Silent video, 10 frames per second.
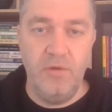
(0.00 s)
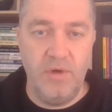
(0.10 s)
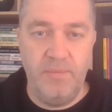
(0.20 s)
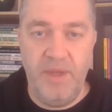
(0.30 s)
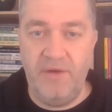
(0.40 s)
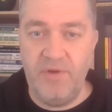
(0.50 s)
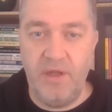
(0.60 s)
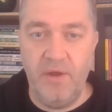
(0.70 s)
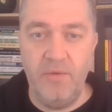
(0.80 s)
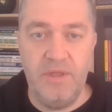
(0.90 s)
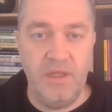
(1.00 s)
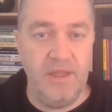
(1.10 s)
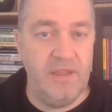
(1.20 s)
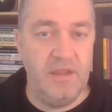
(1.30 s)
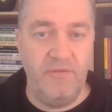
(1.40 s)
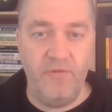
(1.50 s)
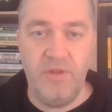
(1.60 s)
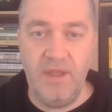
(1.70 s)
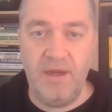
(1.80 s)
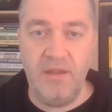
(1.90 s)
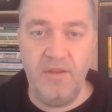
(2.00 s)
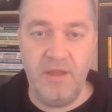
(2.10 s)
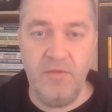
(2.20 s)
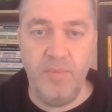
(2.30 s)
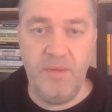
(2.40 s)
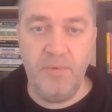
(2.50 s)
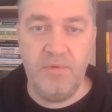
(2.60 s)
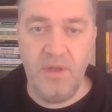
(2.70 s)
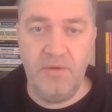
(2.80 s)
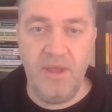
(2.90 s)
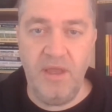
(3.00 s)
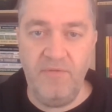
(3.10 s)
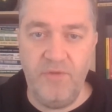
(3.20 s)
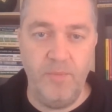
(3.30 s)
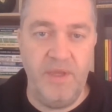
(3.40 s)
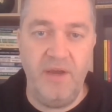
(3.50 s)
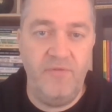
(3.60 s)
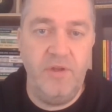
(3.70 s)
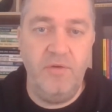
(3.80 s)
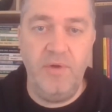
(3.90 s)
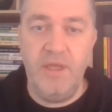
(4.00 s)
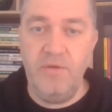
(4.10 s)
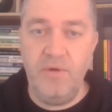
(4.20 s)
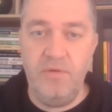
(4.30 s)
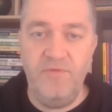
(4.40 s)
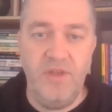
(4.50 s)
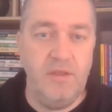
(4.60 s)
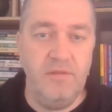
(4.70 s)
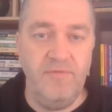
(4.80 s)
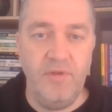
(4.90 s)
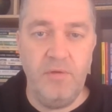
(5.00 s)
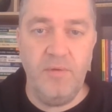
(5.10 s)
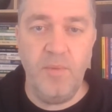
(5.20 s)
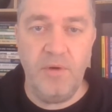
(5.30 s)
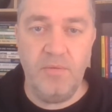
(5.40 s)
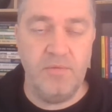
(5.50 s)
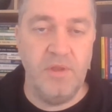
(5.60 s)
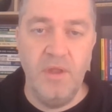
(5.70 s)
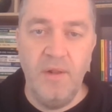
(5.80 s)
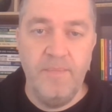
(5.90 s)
You'll be able to code to collect different data that other people don't have. You'll be able to create your own features for new models.